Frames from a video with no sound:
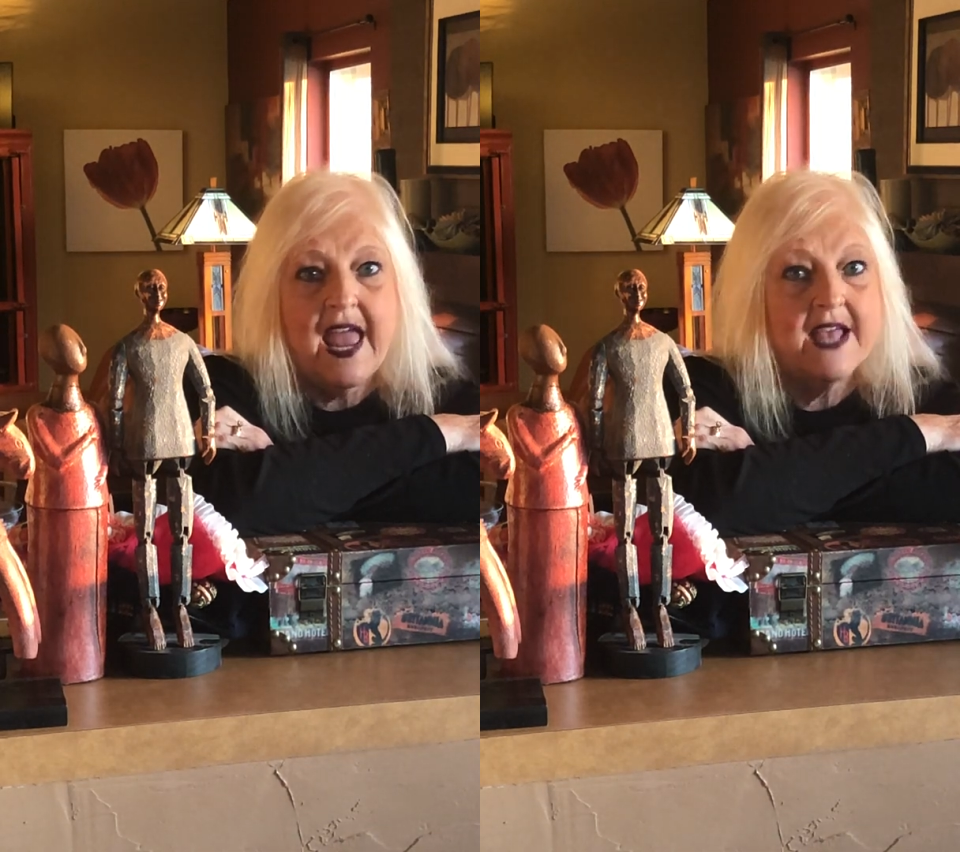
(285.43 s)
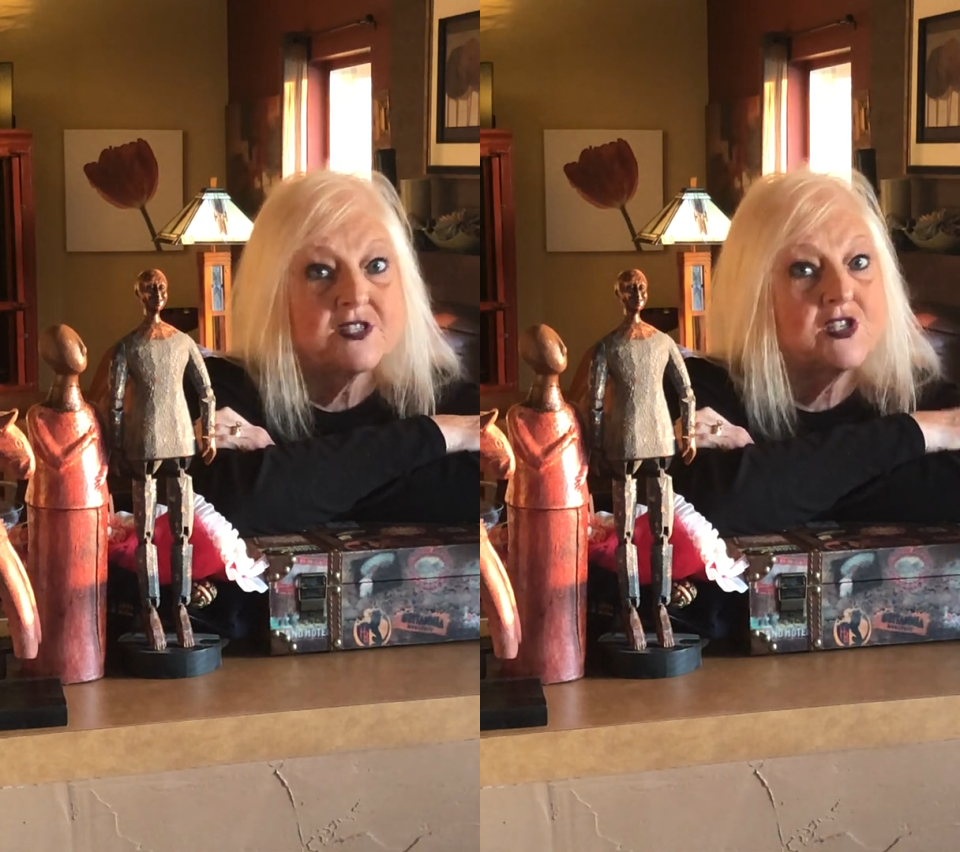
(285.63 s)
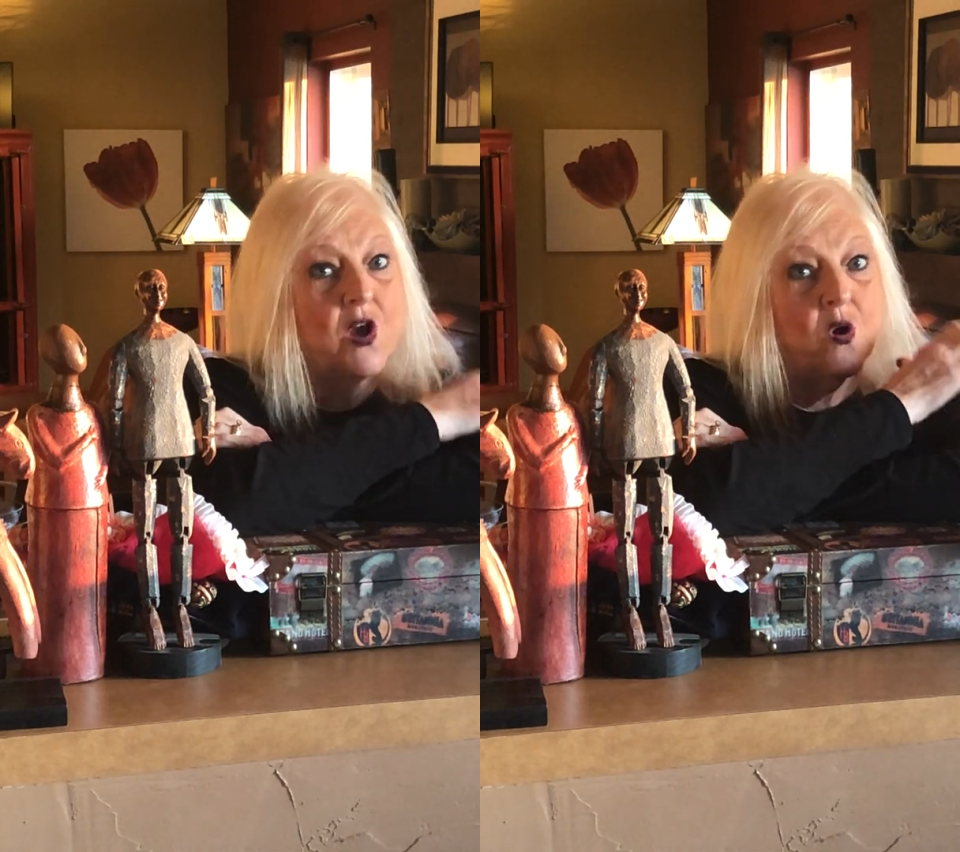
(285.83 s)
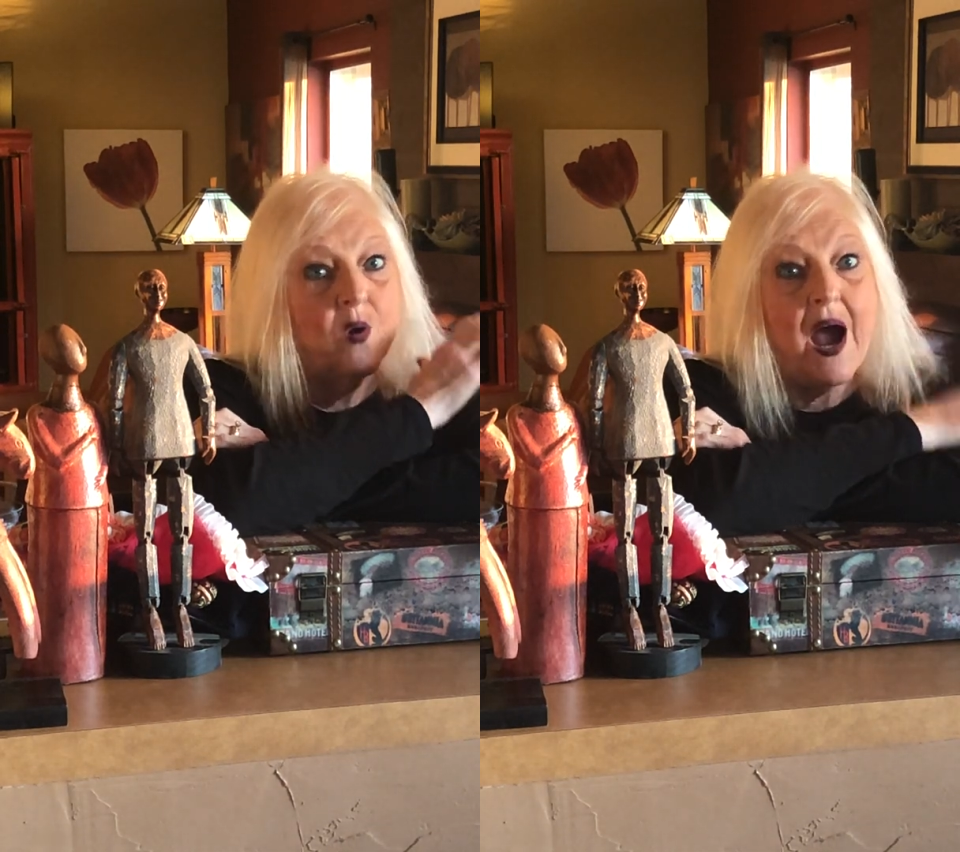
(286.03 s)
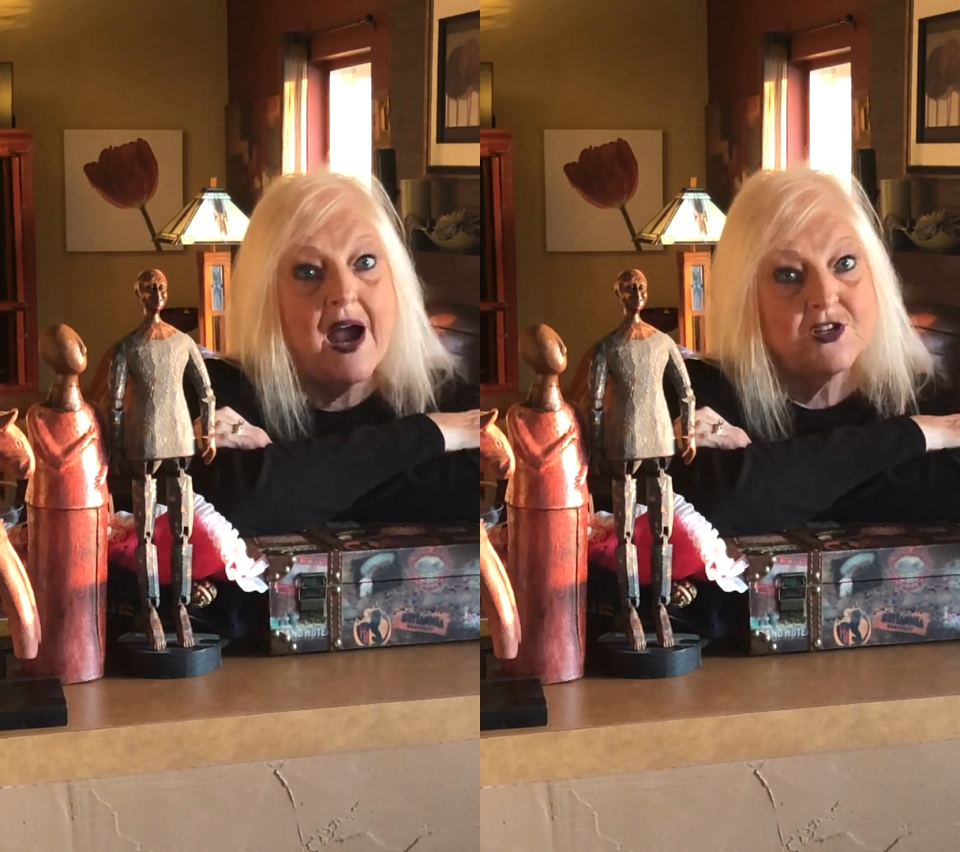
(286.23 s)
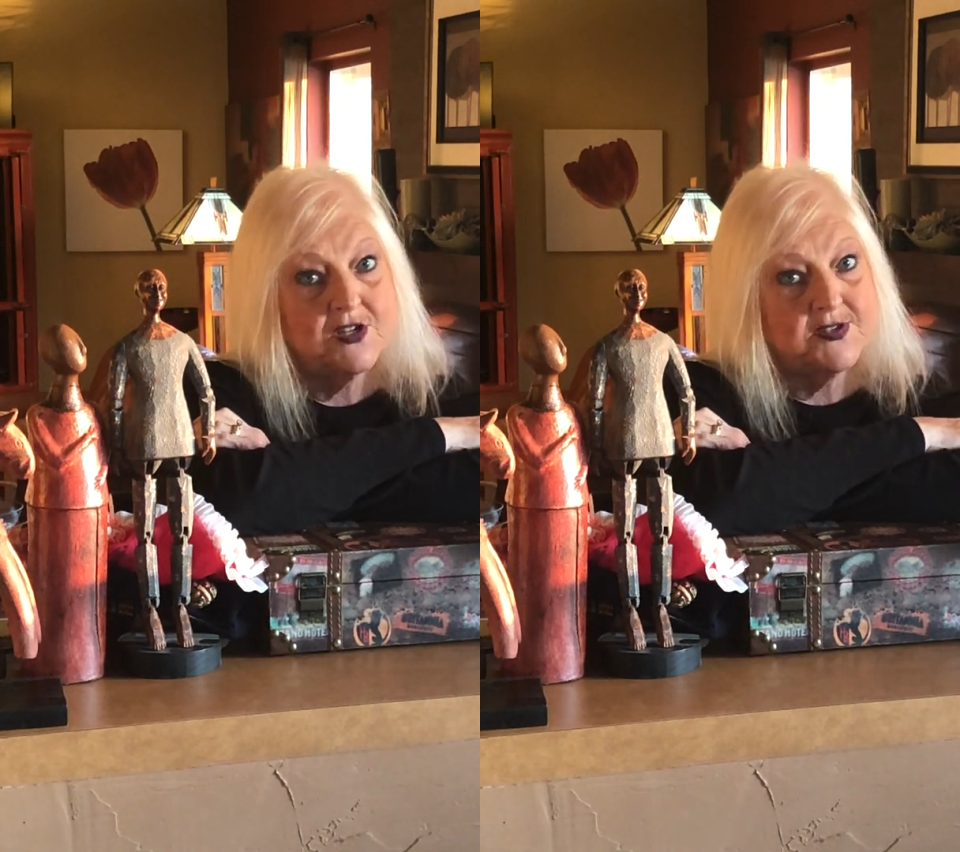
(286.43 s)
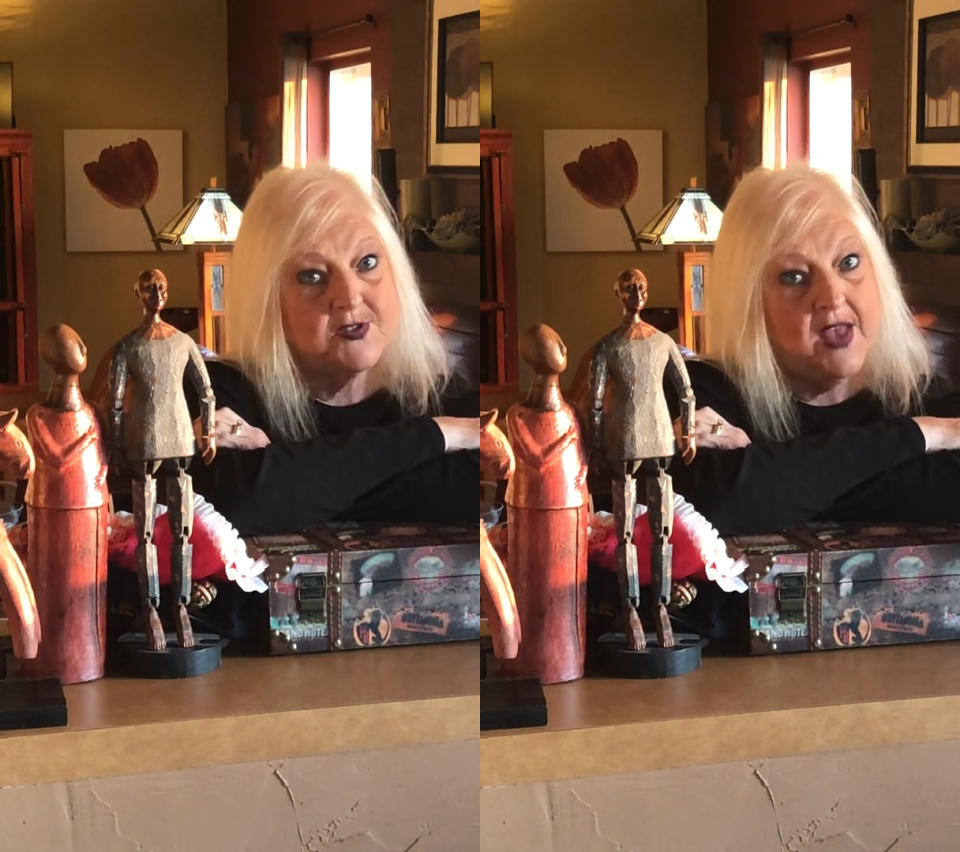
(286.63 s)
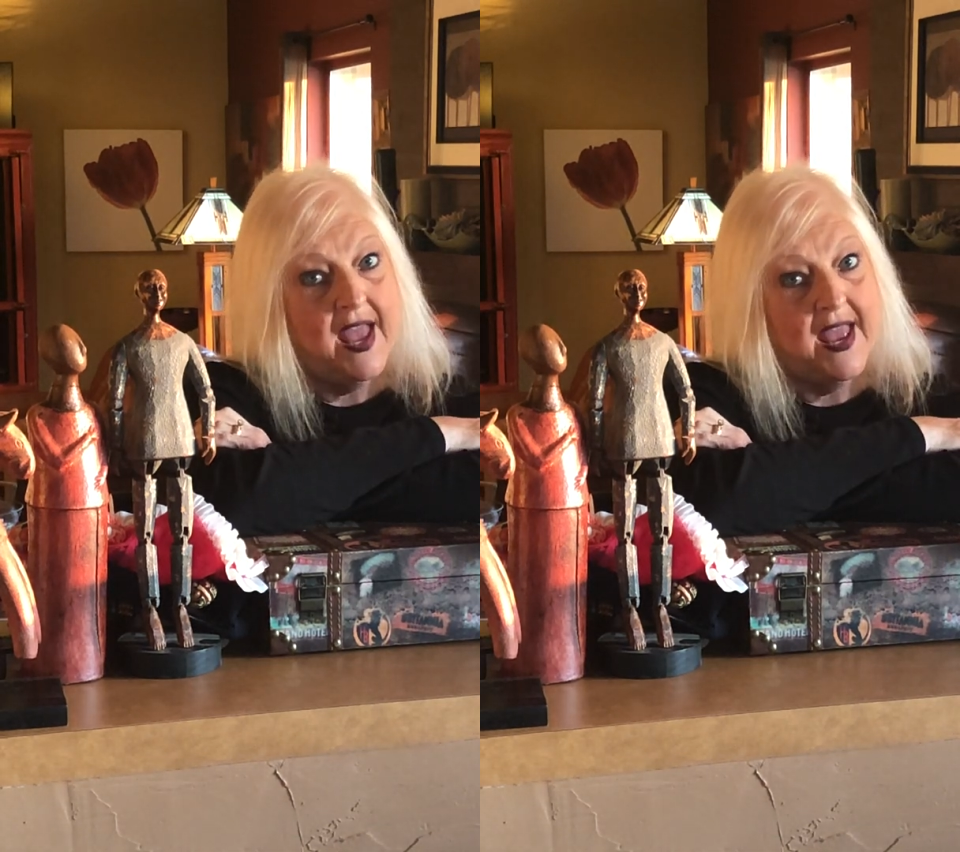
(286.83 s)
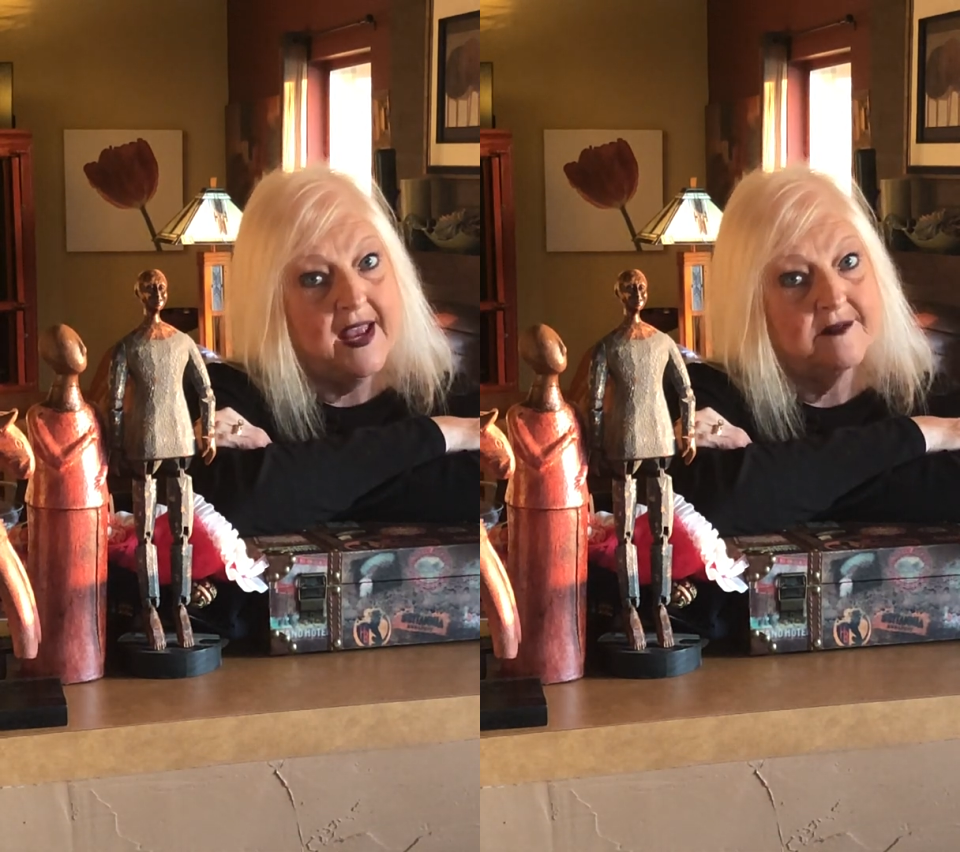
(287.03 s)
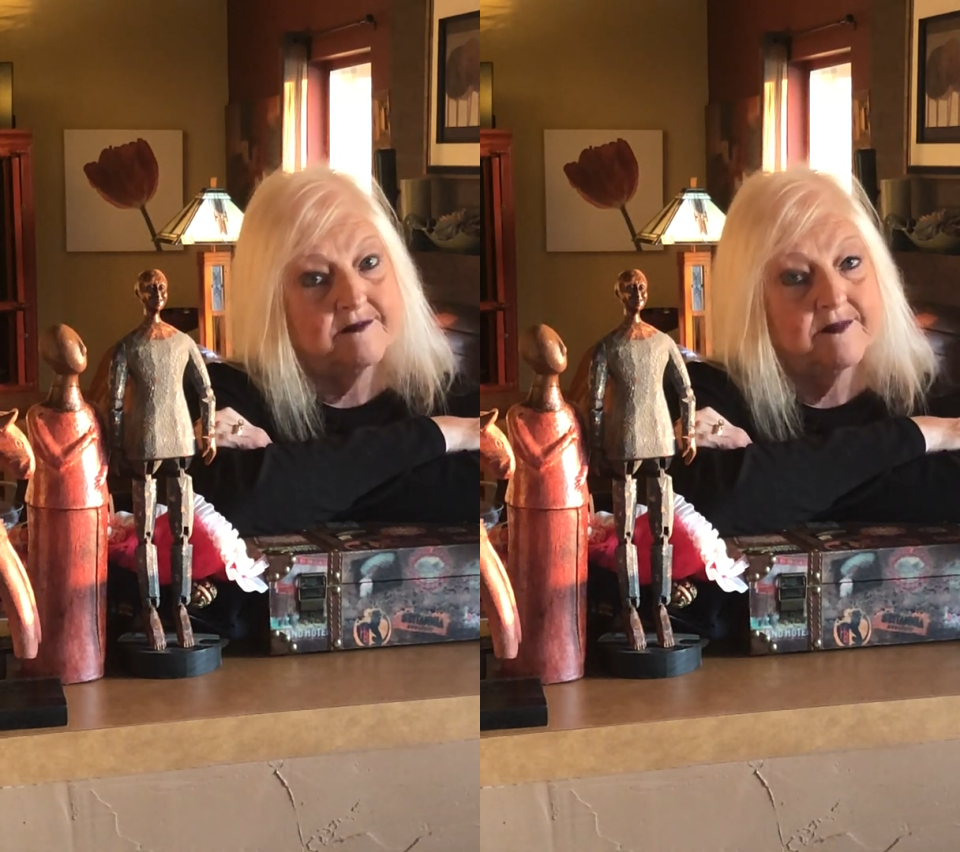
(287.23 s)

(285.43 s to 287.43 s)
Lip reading: And so I just say,